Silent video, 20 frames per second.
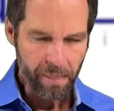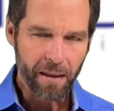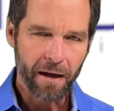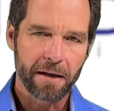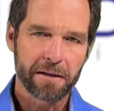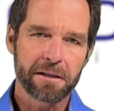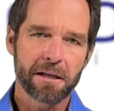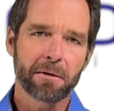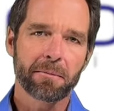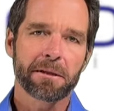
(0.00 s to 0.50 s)

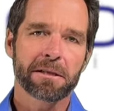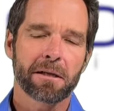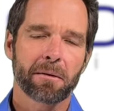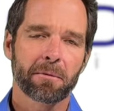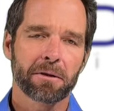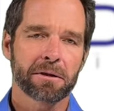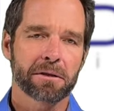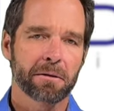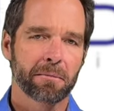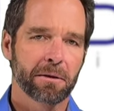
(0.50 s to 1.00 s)
it's going to be
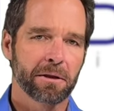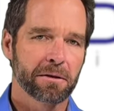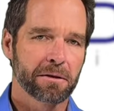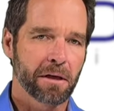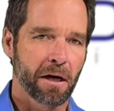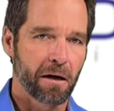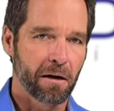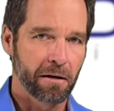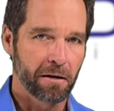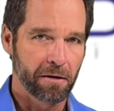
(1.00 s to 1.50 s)
somewhat similar
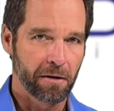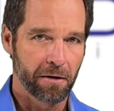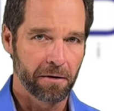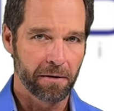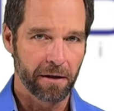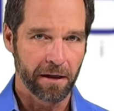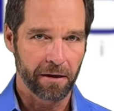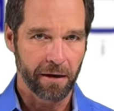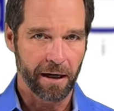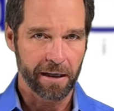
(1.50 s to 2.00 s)
to all our
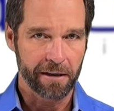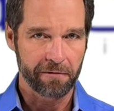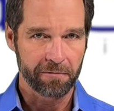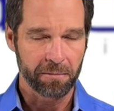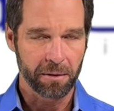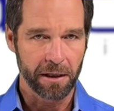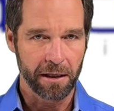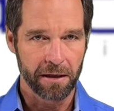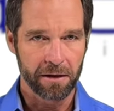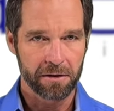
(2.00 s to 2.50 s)
other interactive
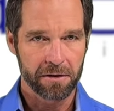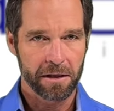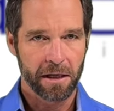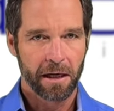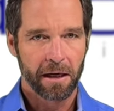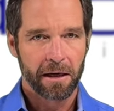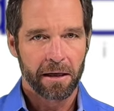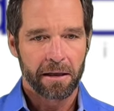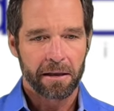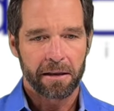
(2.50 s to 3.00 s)
players.
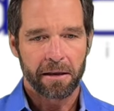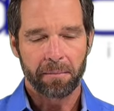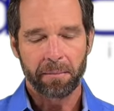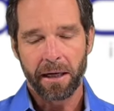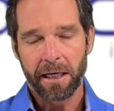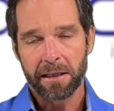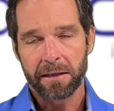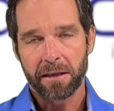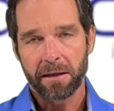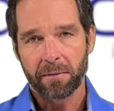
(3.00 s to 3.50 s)
The
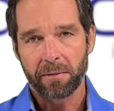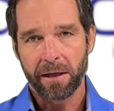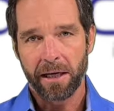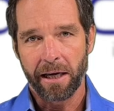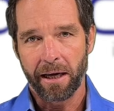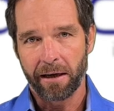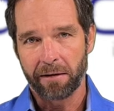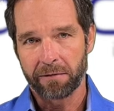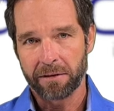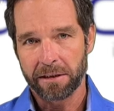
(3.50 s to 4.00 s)
main thing we
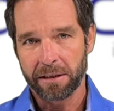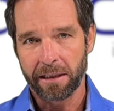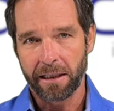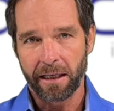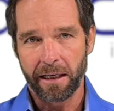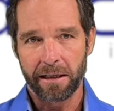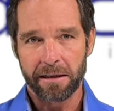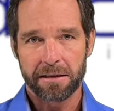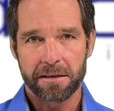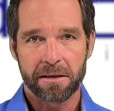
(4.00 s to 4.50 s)
have is an
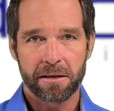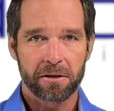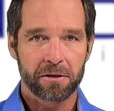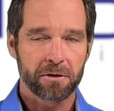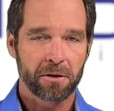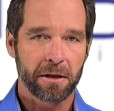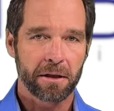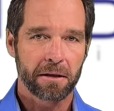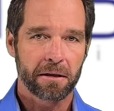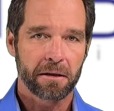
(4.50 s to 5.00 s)
instant
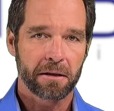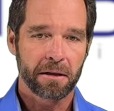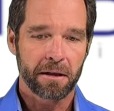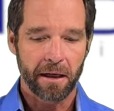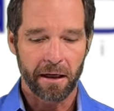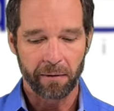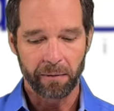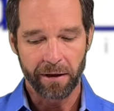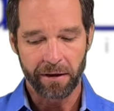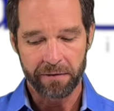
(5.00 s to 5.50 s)
trigger
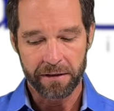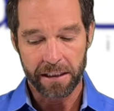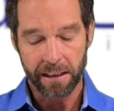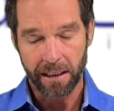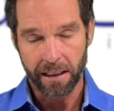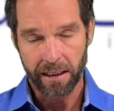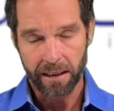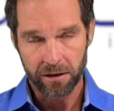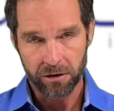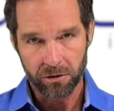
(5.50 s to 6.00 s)
and we have a
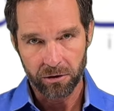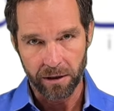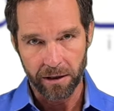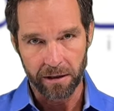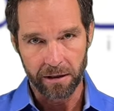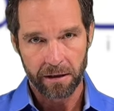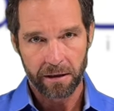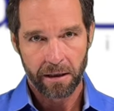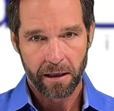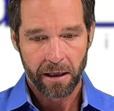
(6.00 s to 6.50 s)
delayed
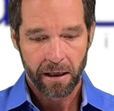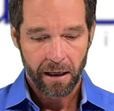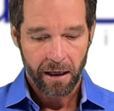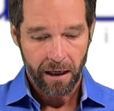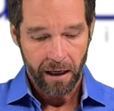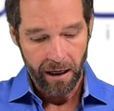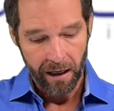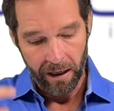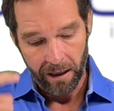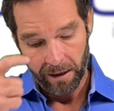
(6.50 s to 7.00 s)
trigger.
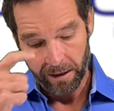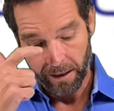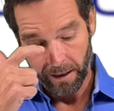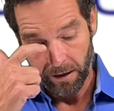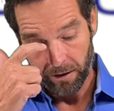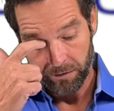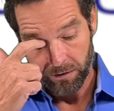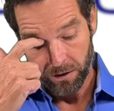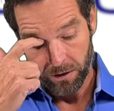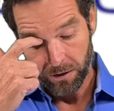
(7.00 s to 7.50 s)
Uh,
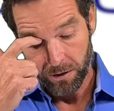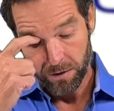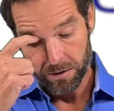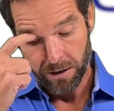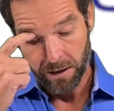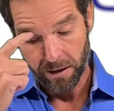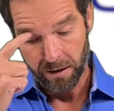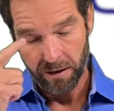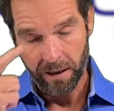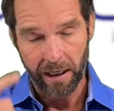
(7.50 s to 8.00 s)
now, if you're
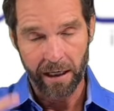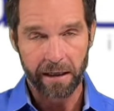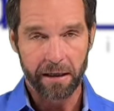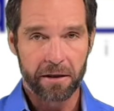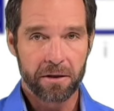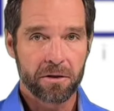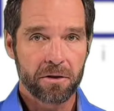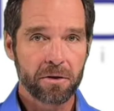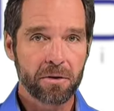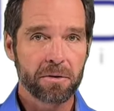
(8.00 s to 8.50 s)
using our
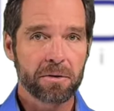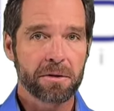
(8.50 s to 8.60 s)
92